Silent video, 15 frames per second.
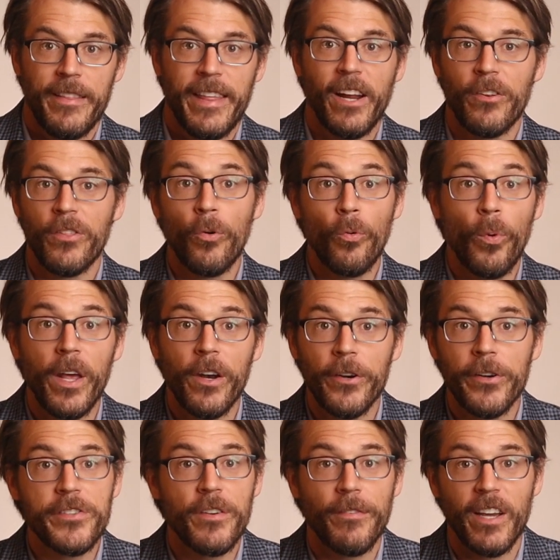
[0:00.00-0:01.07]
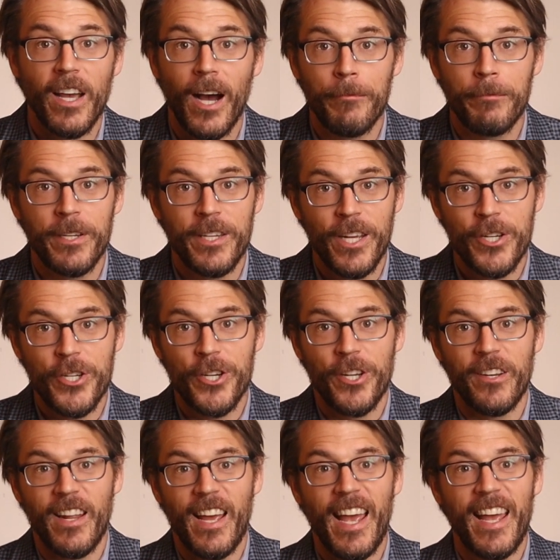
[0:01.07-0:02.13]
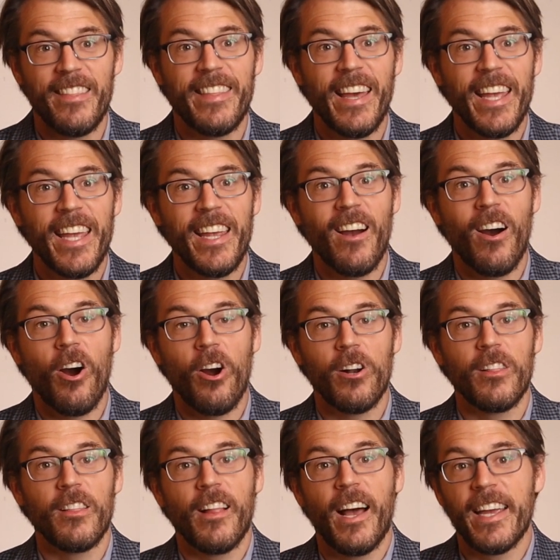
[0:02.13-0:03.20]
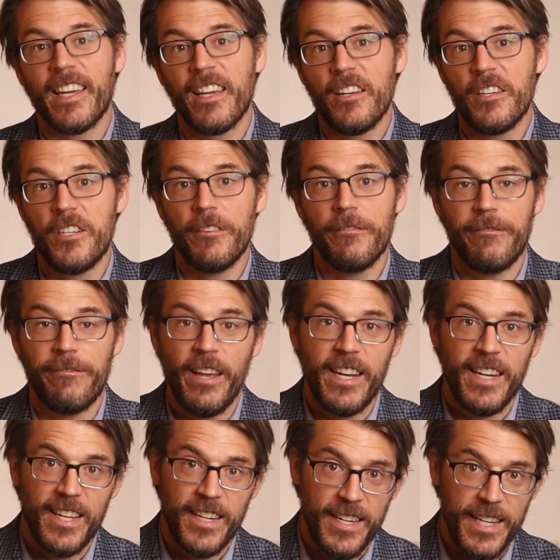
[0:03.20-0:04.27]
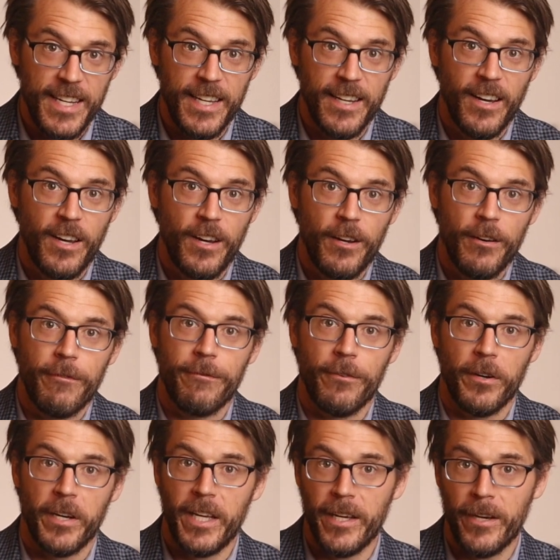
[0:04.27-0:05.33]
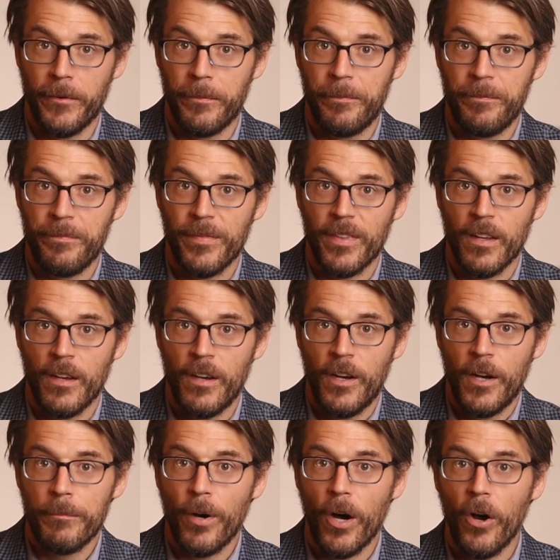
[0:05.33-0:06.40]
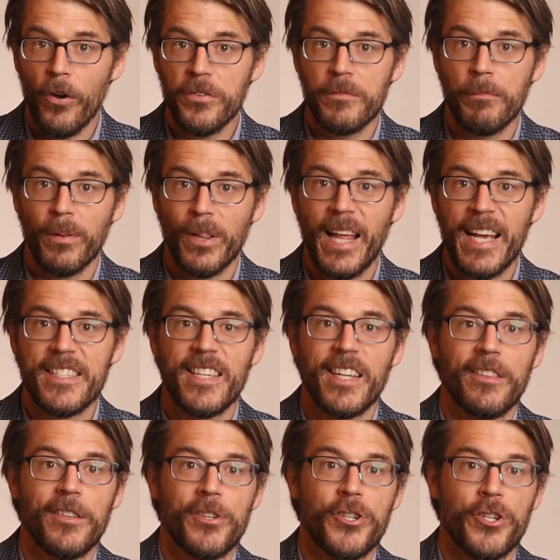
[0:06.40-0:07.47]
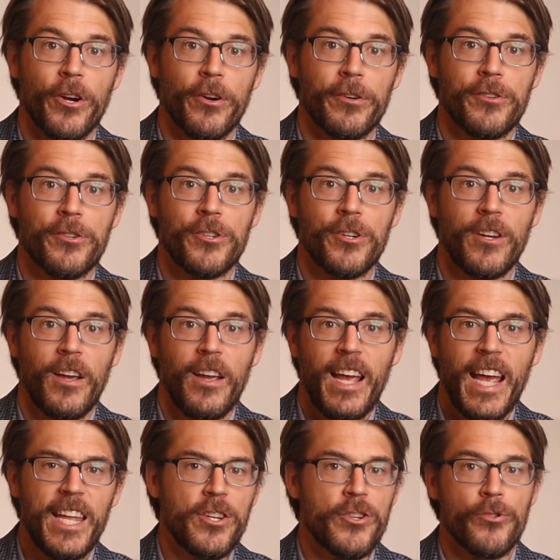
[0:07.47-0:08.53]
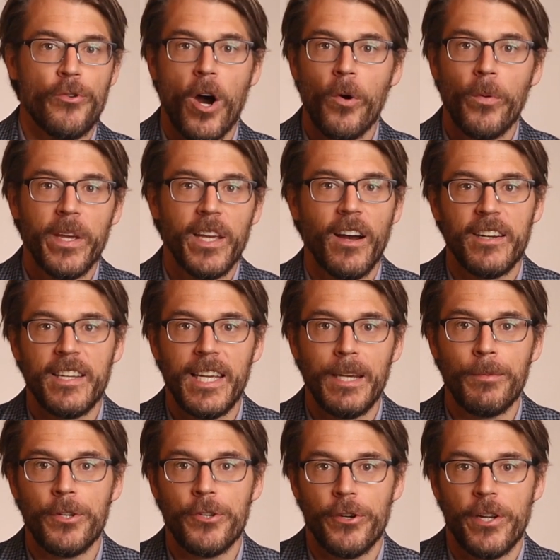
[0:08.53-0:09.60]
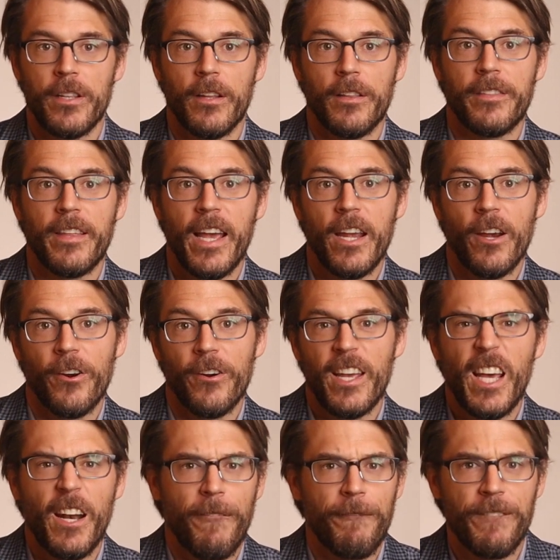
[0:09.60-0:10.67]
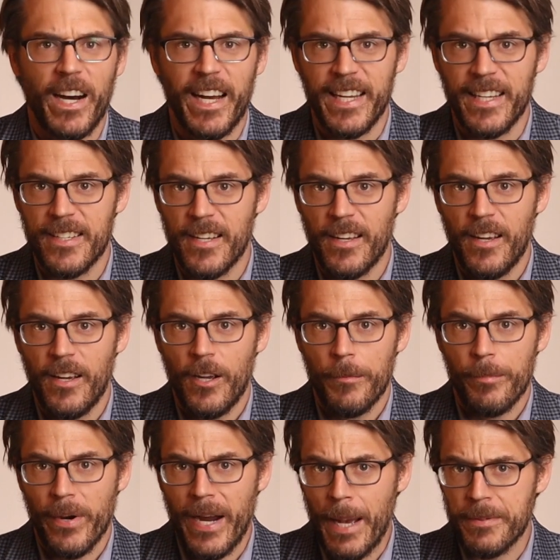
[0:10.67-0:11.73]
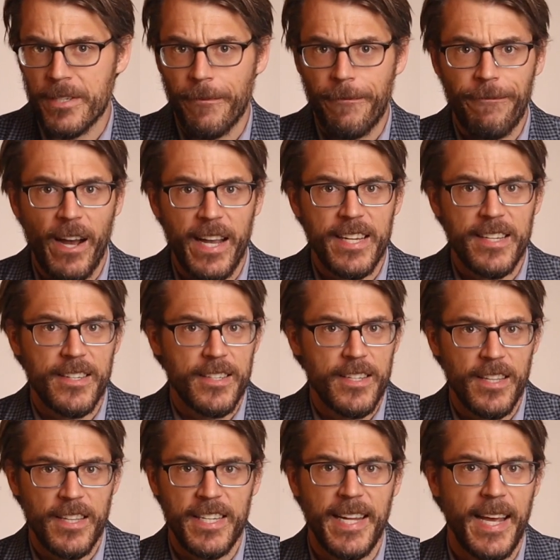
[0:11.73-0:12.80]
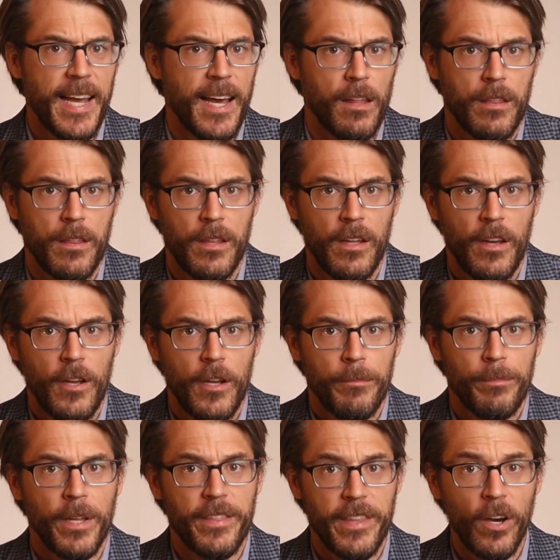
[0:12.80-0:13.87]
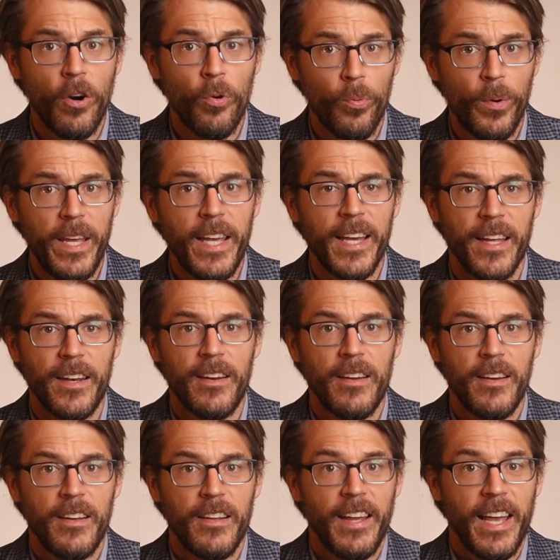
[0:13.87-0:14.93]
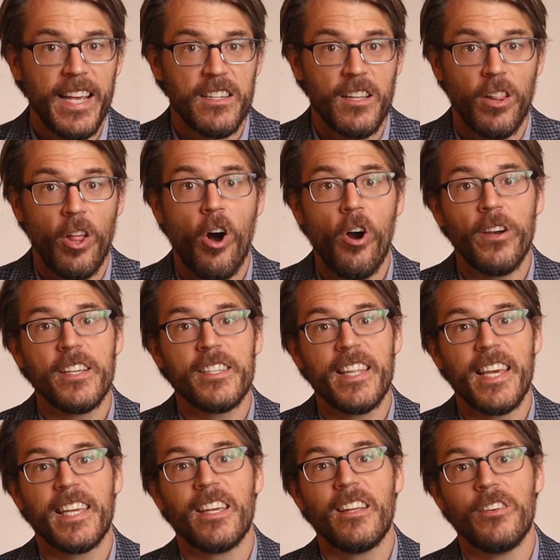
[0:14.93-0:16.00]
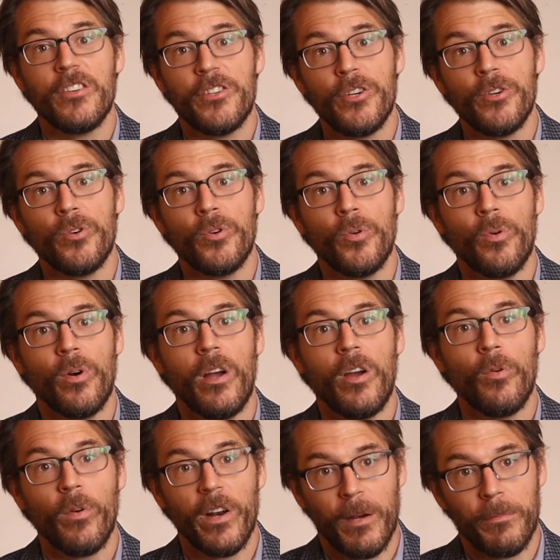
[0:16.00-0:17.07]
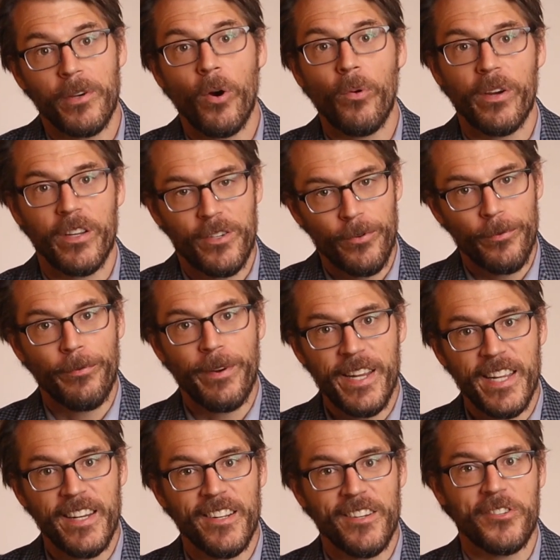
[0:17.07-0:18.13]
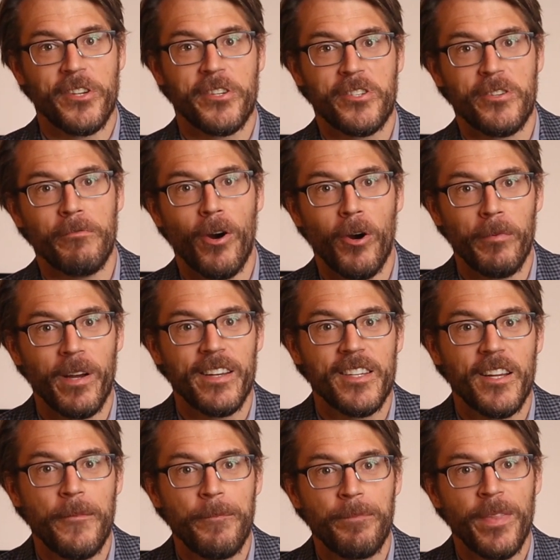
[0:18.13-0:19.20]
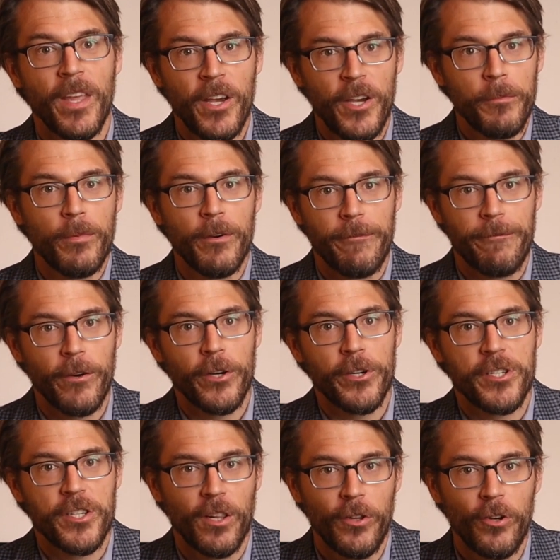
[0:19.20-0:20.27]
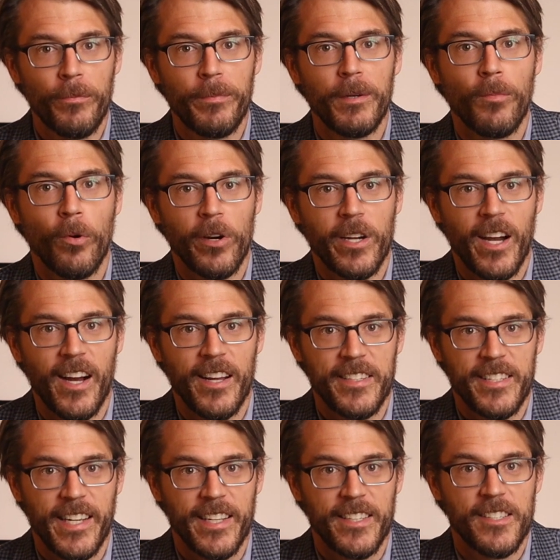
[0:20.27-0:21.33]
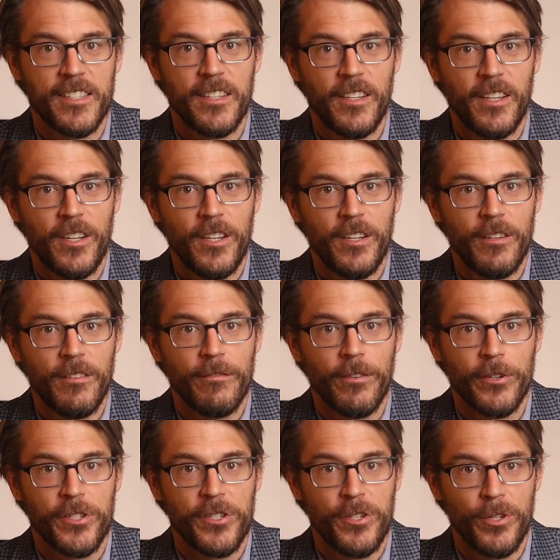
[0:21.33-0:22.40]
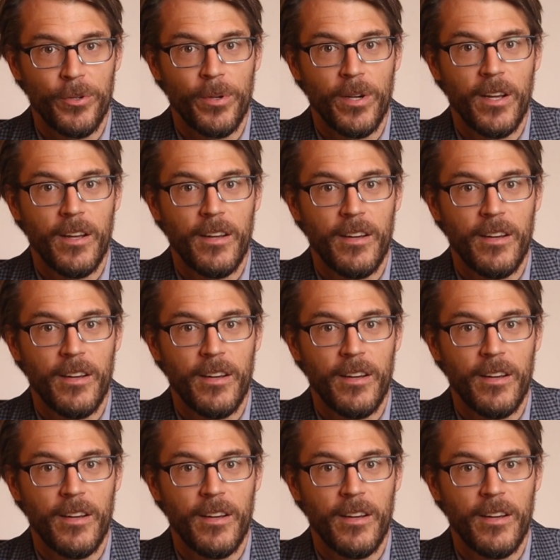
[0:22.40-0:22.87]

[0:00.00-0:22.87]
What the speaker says: They are the winners of a competition, and they are like divinity for him. Paul's blessing the church and drawing on imagery that they are in a fight, perhaps a fight to the death, but they'll win as long as they can do what I'm going to read in just a moment. But first, a little bit more context. Verse 2.